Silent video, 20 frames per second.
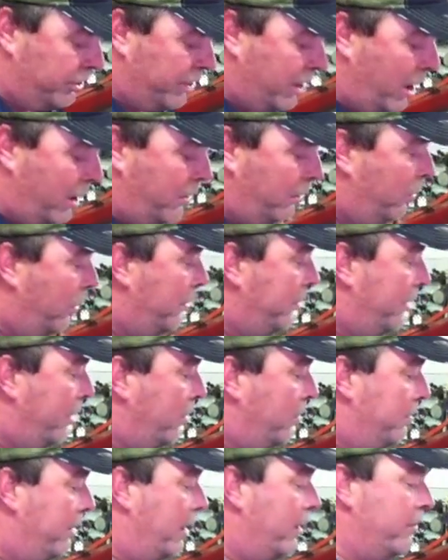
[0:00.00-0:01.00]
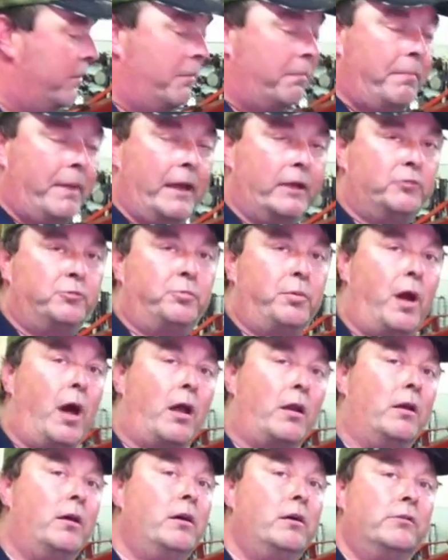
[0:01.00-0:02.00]
you to know that we do build the best
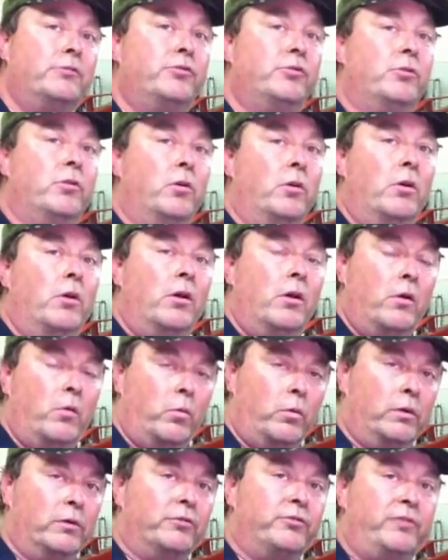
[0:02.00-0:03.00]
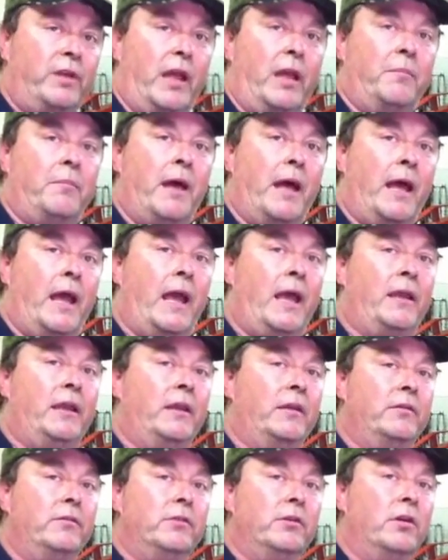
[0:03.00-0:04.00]
product. We'll stand behind
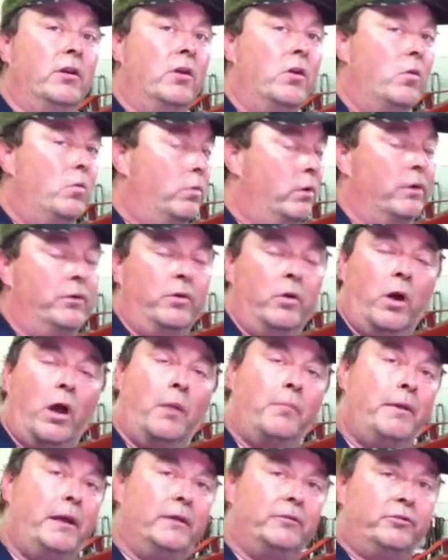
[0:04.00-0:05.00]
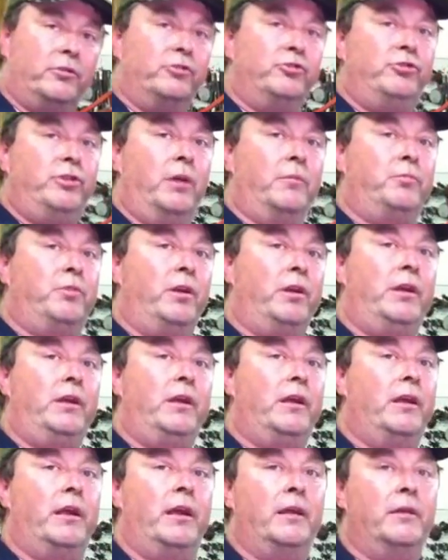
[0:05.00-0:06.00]
it. We'll do our best to ship to
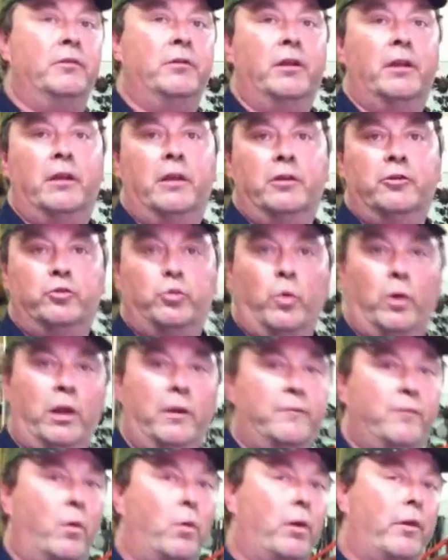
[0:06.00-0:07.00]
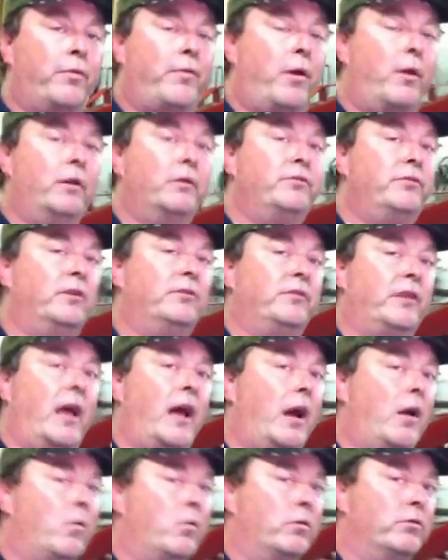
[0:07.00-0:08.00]
you in 24 to 36
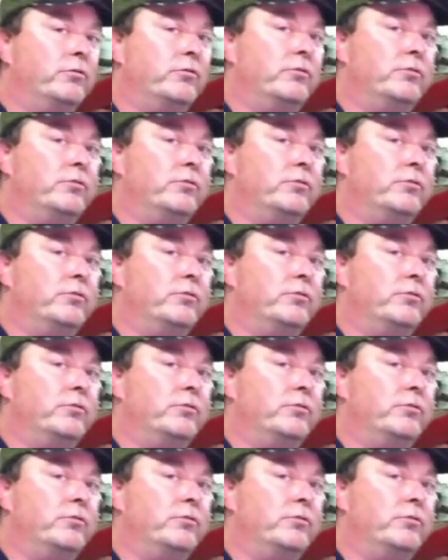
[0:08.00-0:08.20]
hours.